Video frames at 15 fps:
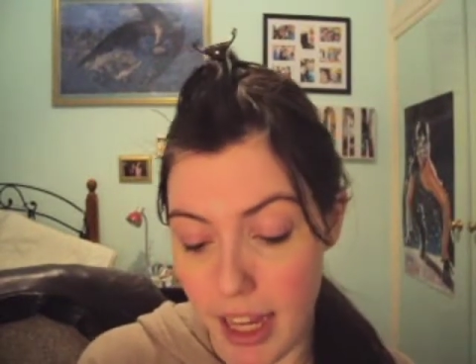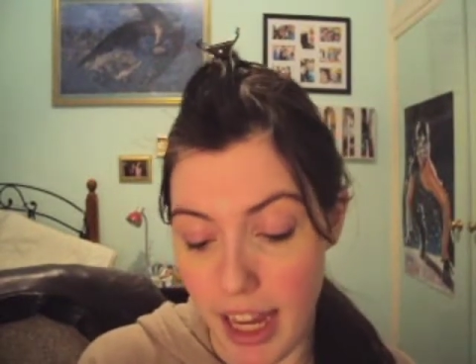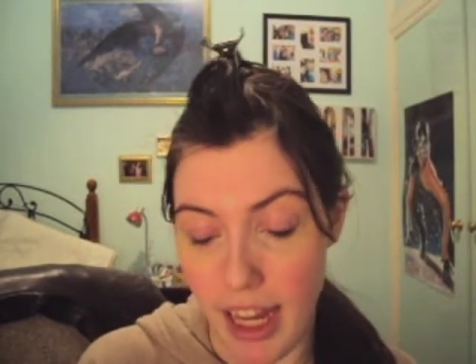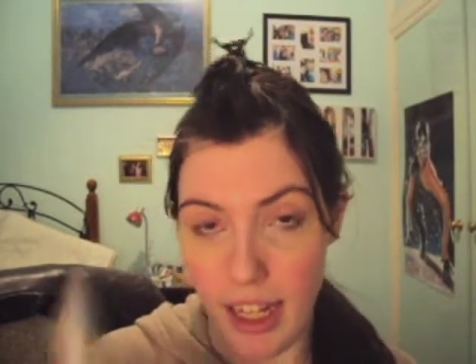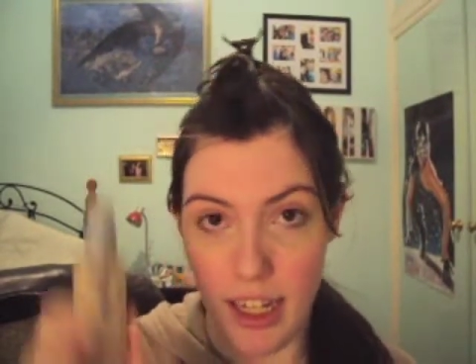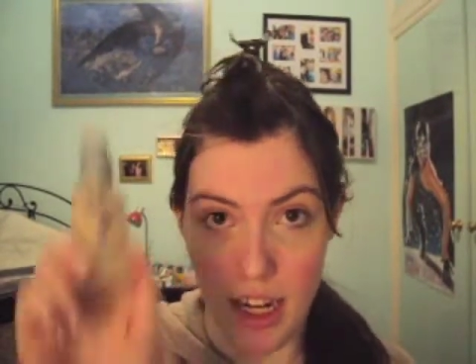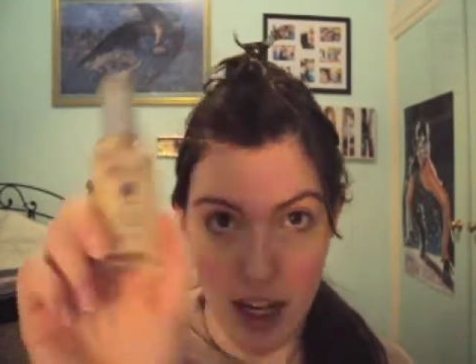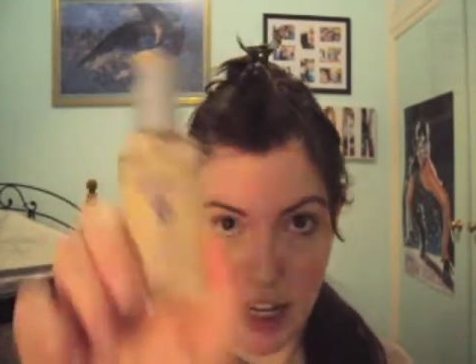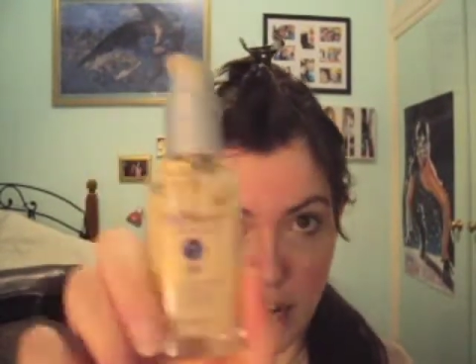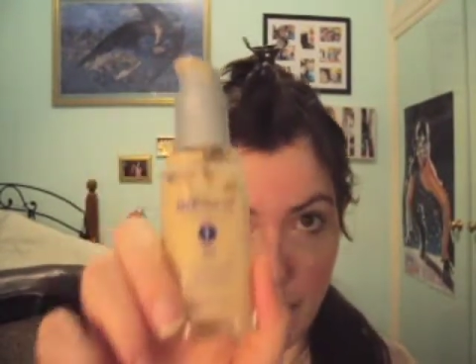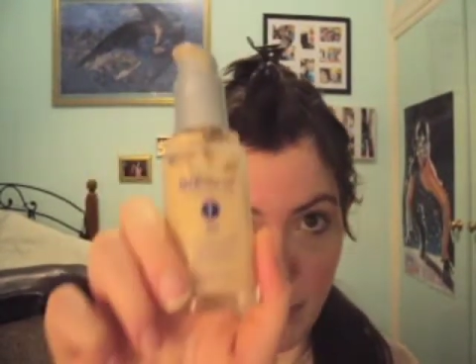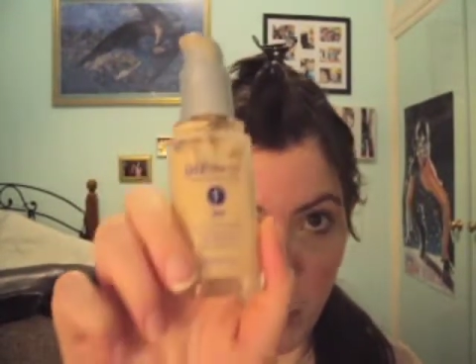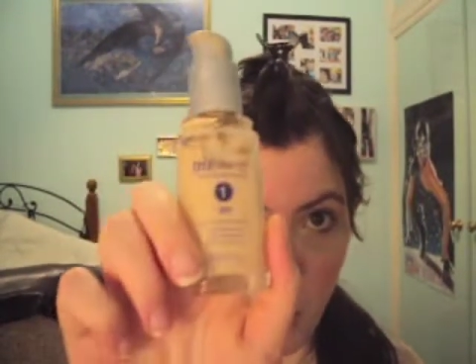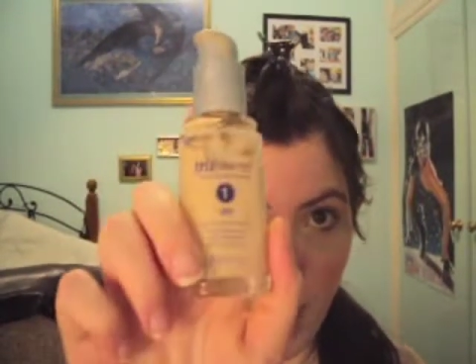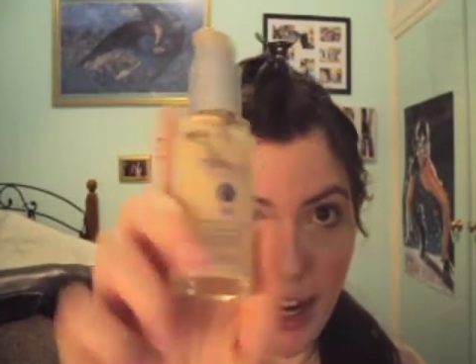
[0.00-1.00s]
in
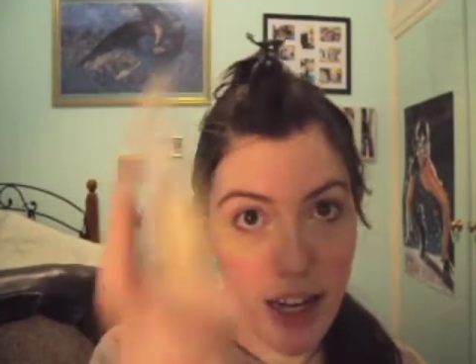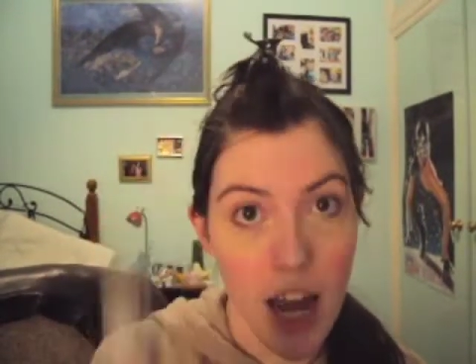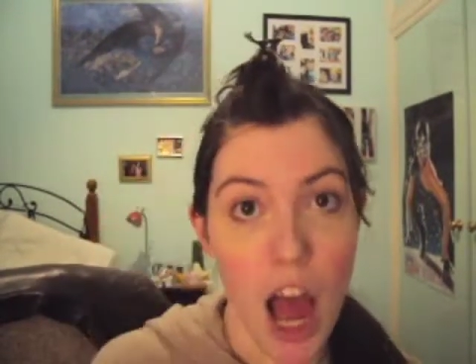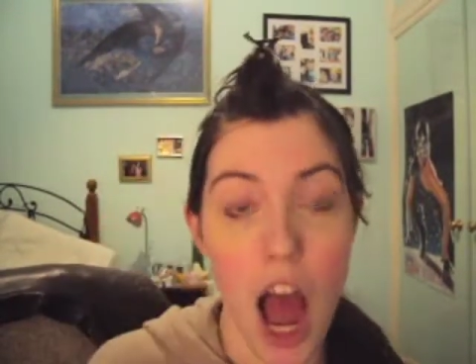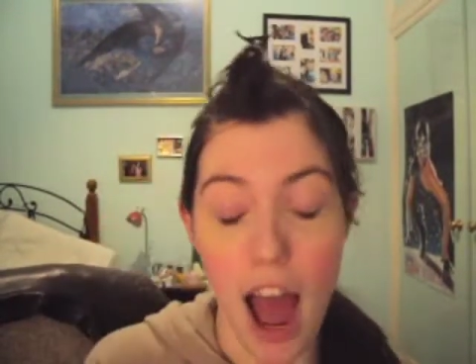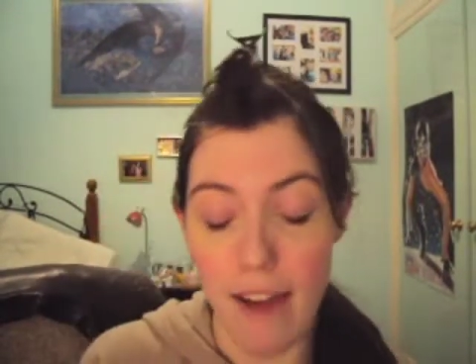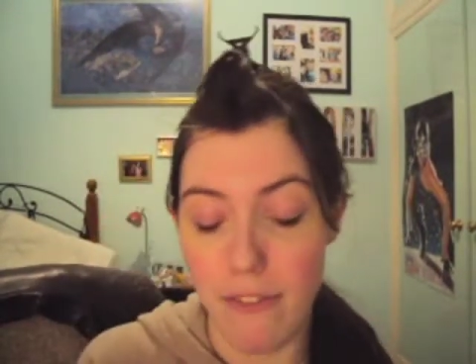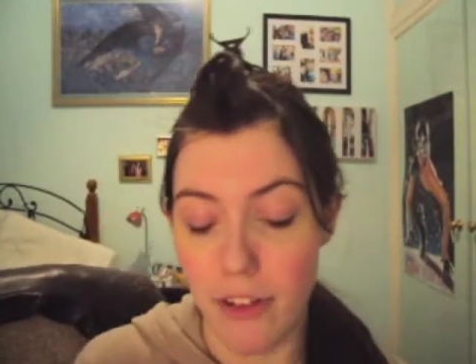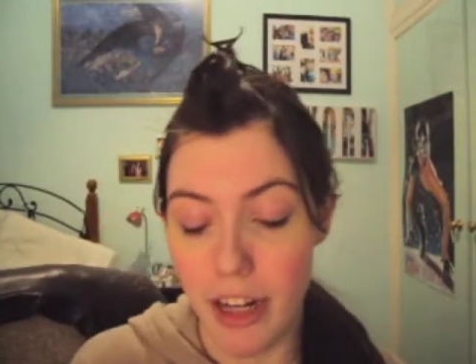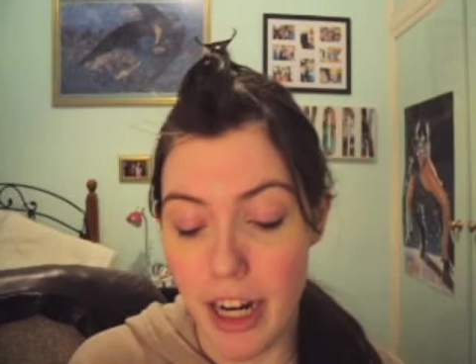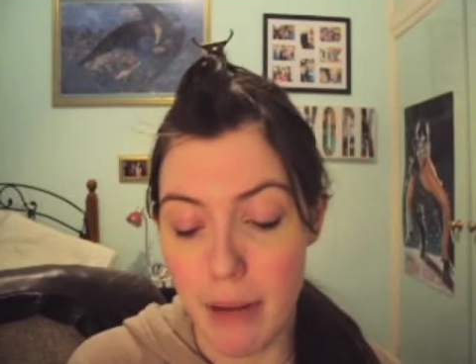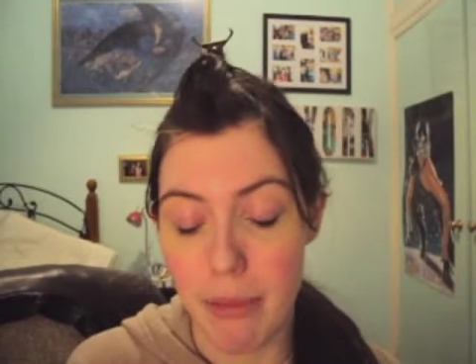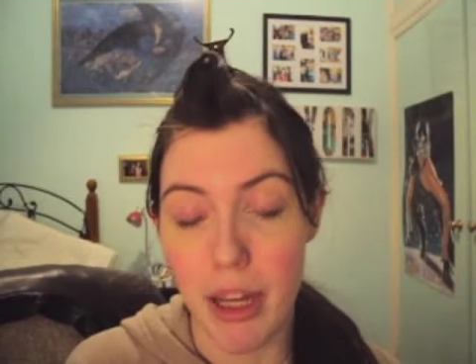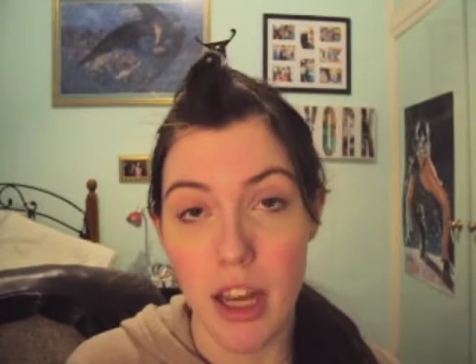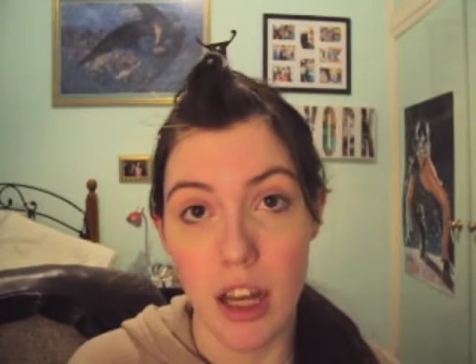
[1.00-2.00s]
number 1,
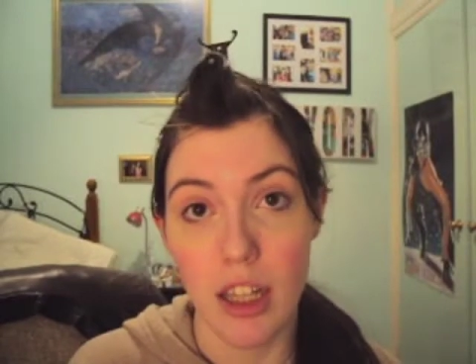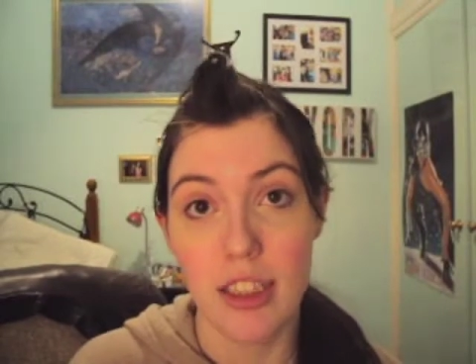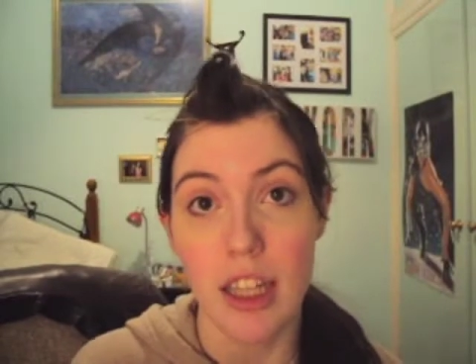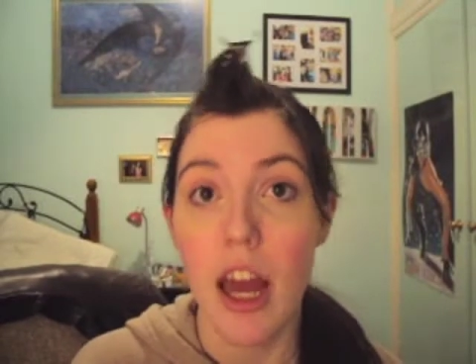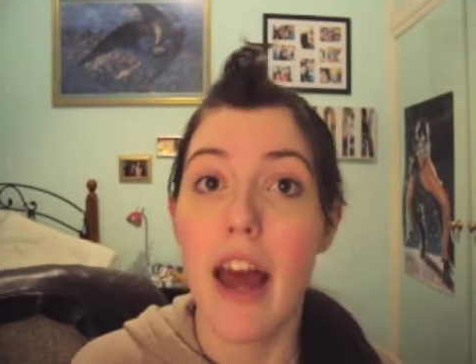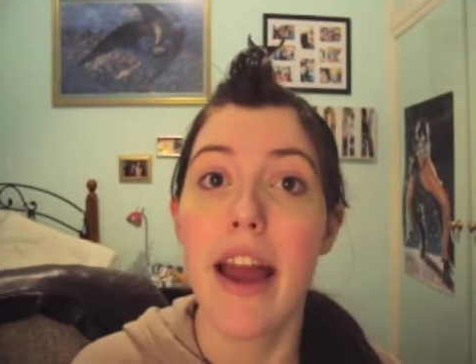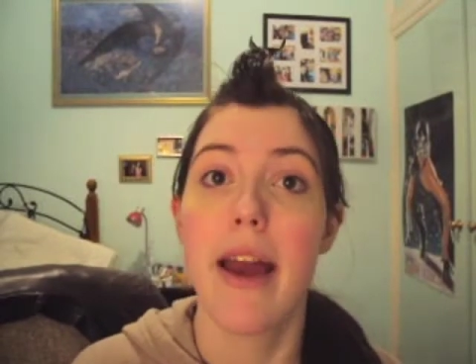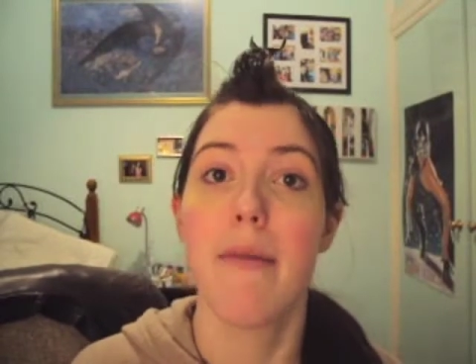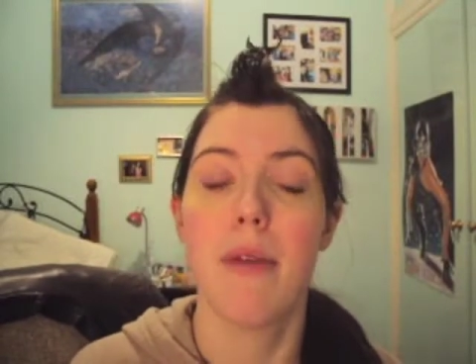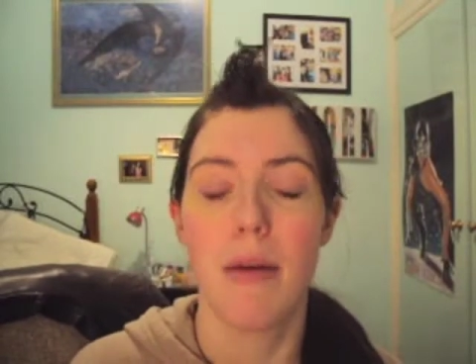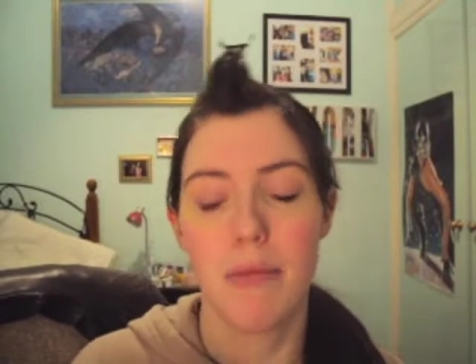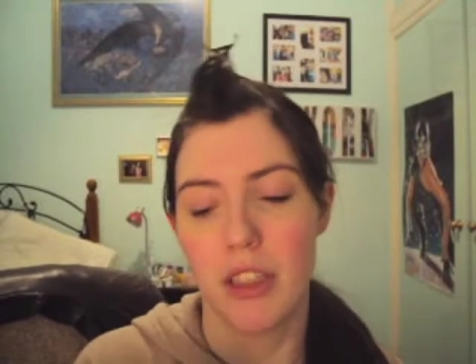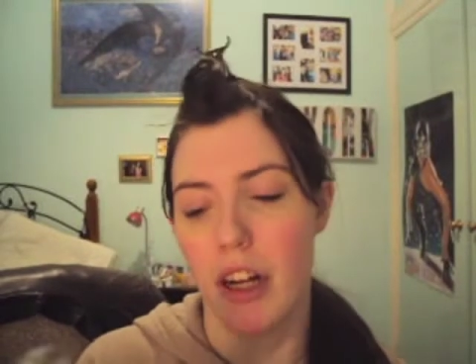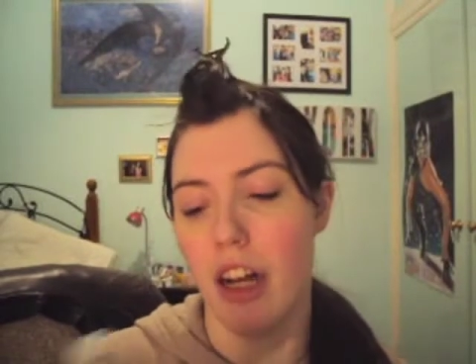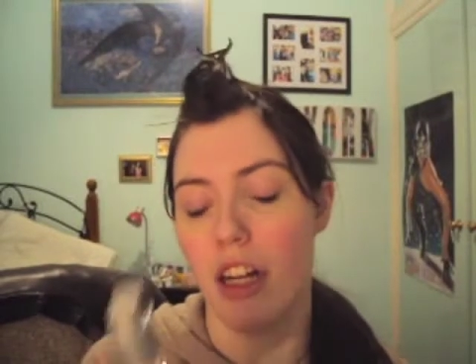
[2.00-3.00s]
Ivory, because
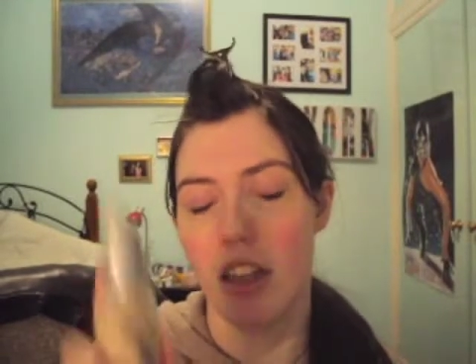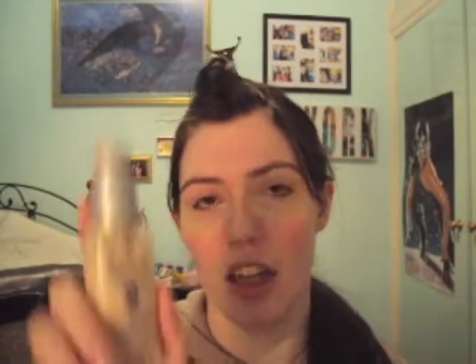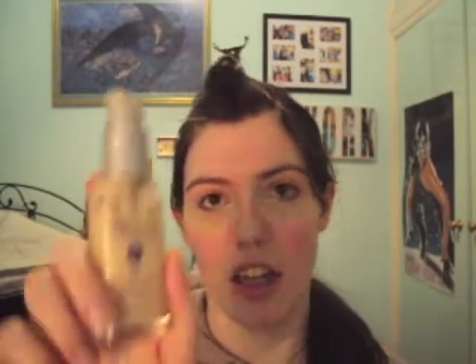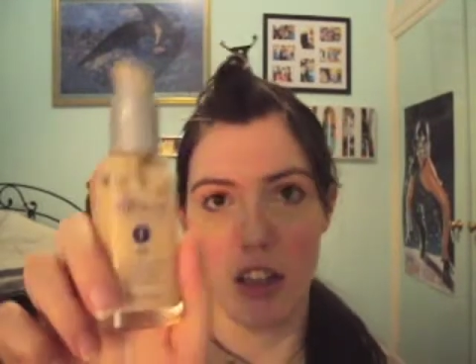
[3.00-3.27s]
I'm sorry, I didn't